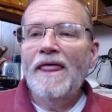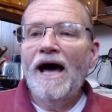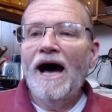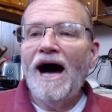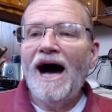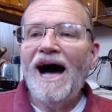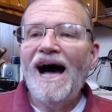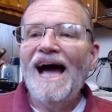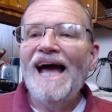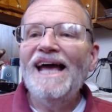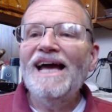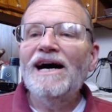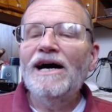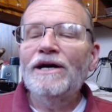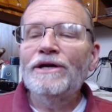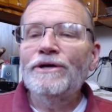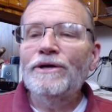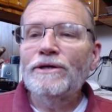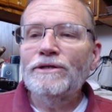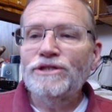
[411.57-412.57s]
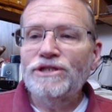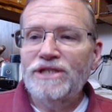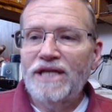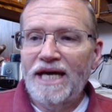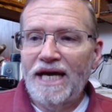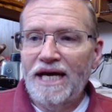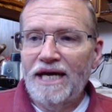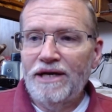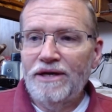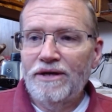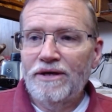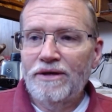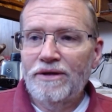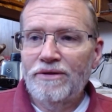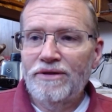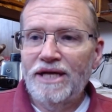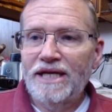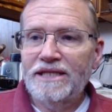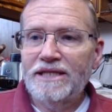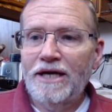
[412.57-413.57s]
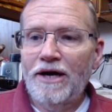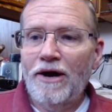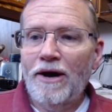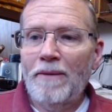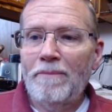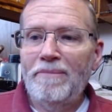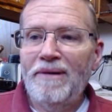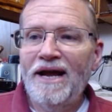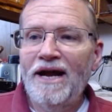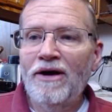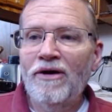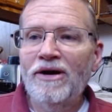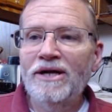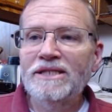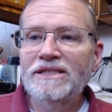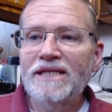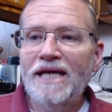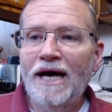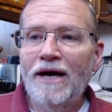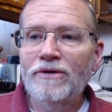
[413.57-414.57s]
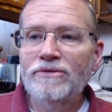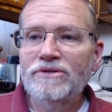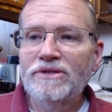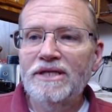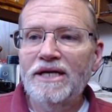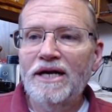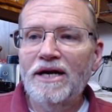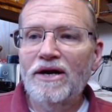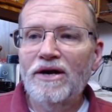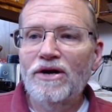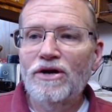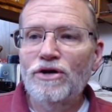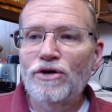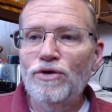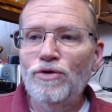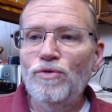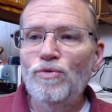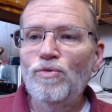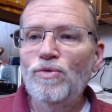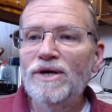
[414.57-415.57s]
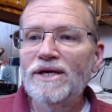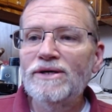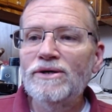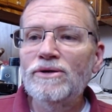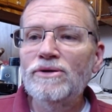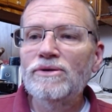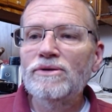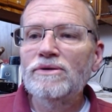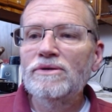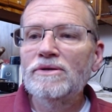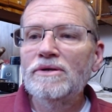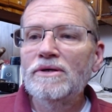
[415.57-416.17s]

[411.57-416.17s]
I understand that there are parents out there who will